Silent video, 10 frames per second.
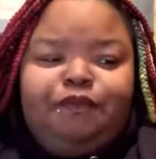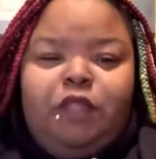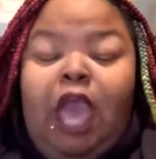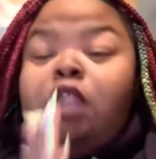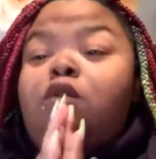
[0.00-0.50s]

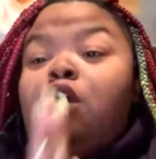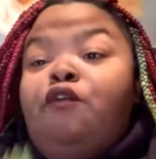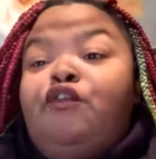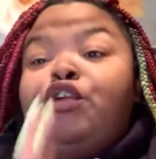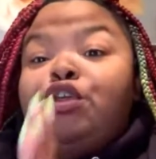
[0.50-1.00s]
I don't know
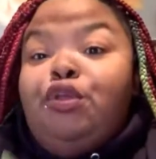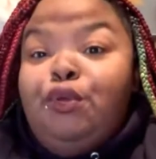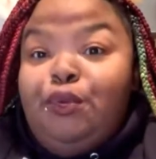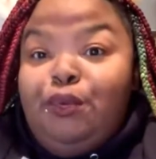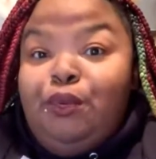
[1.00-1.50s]
for
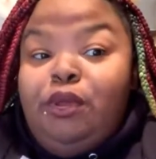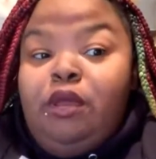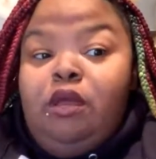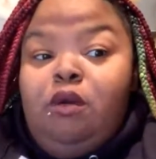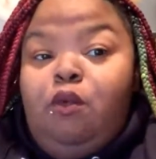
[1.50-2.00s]
you.
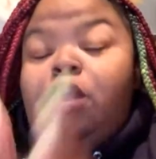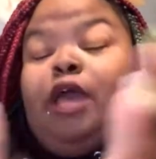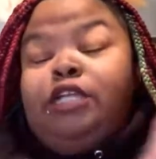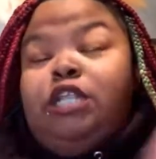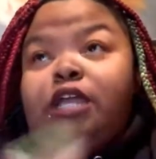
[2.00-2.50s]
Well,
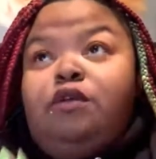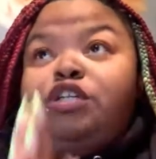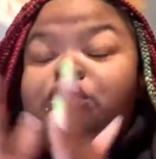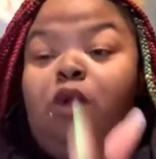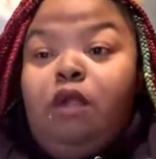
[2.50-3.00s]
actually, I do
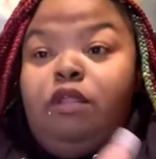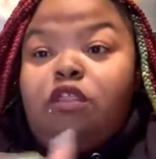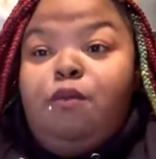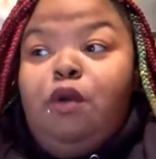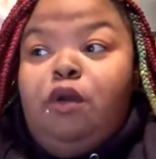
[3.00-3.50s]
because you already
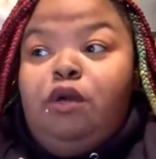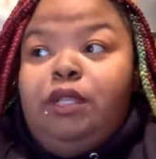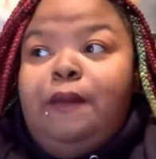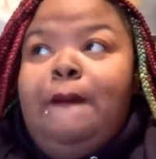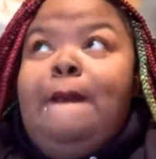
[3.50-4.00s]
spoke on
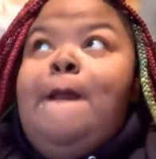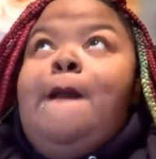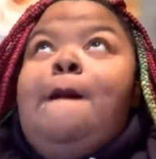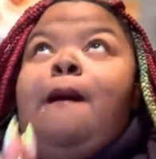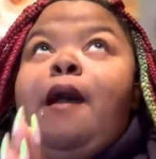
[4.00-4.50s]

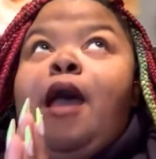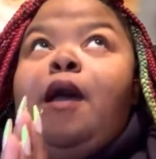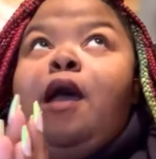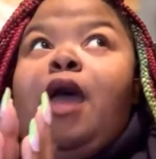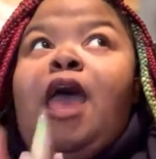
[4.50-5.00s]

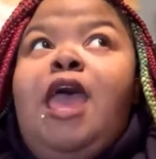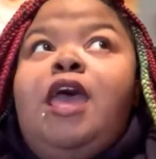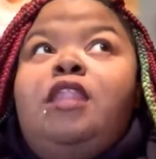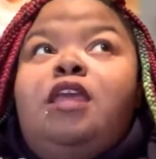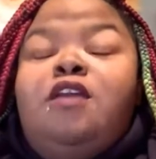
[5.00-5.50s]

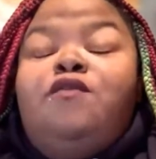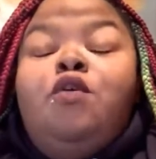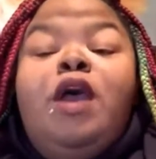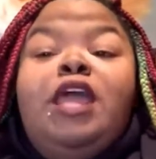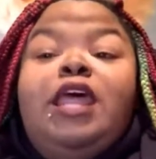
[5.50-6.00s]
it. If
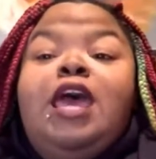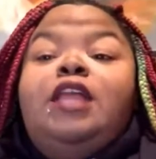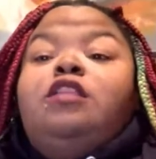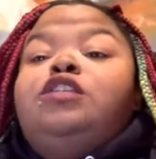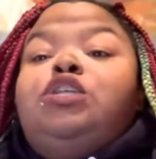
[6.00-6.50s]
you
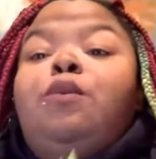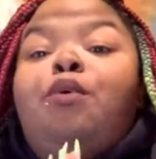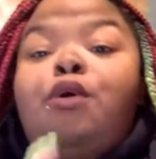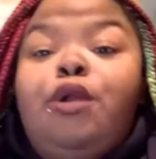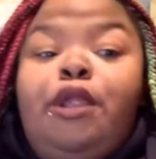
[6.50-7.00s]
had the
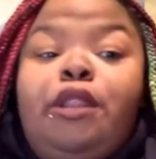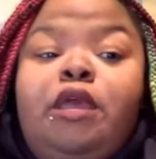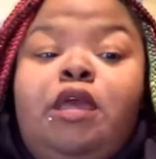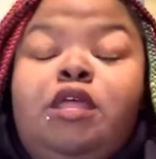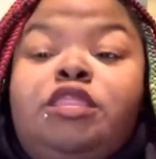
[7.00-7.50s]
support
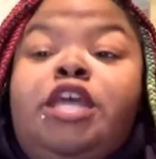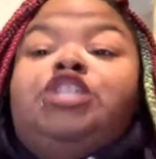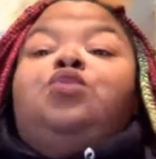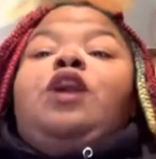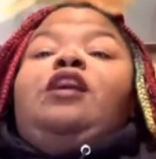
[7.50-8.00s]

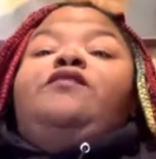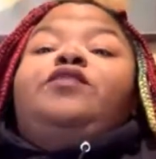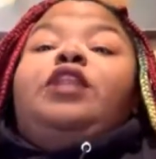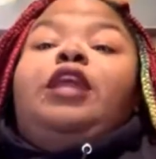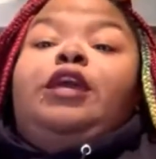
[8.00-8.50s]
that you have
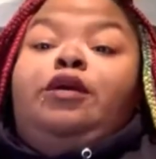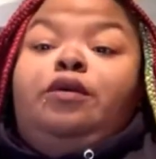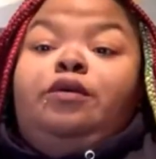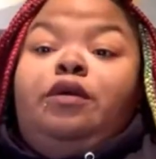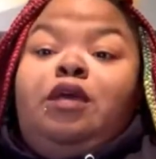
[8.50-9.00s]

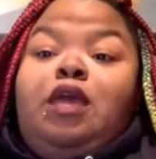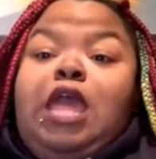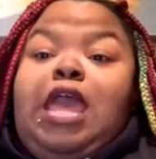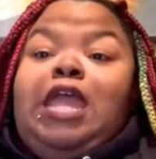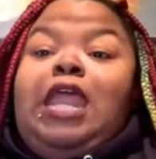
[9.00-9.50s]
now
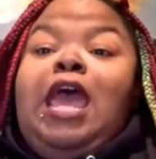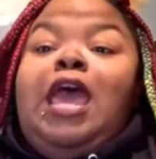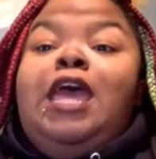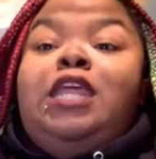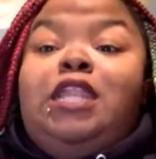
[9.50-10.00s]
and
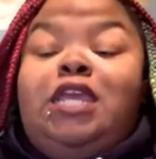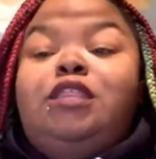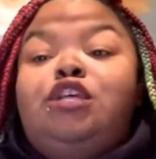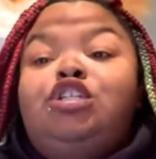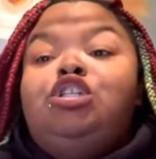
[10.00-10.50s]
had it
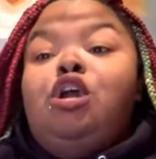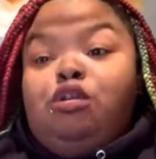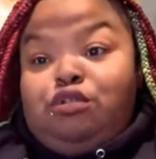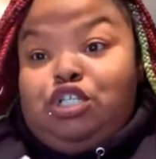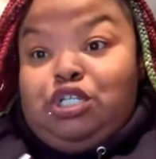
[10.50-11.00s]
in the
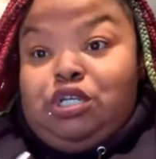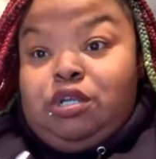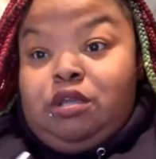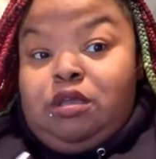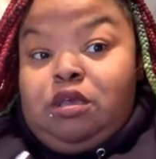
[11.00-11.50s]
church,
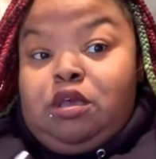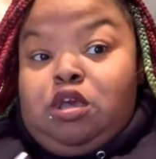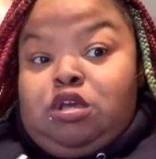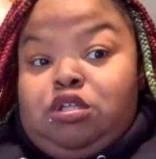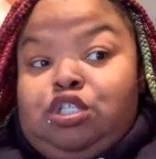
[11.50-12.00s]

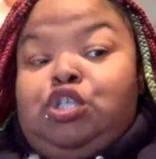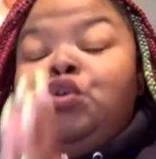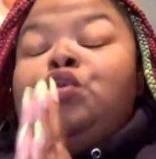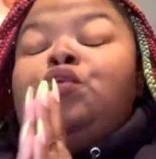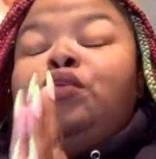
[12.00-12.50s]
do
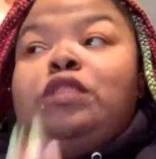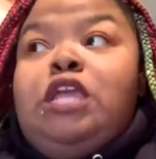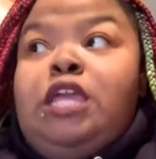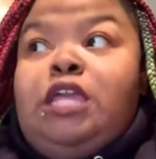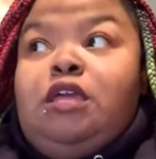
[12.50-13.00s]
you
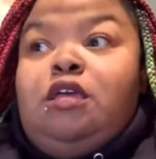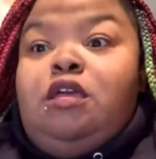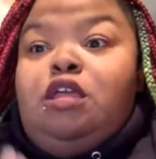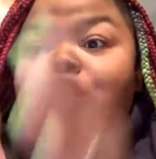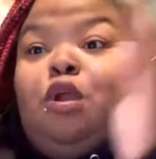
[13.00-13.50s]
think
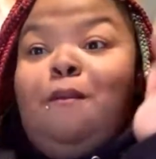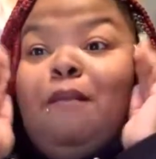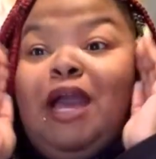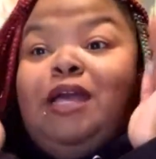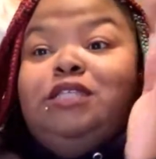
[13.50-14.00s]
your
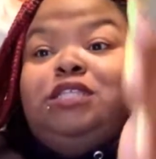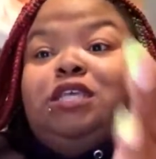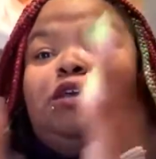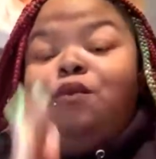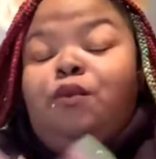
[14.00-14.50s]

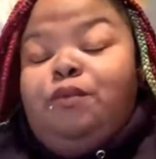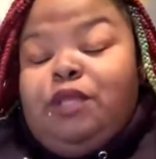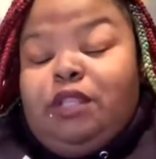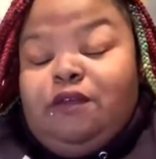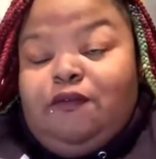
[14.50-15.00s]
mindset would
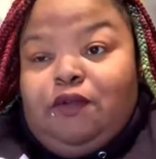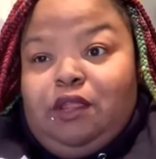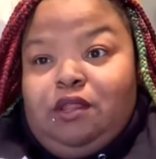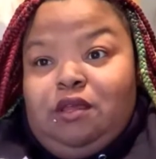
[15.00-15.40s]
be different?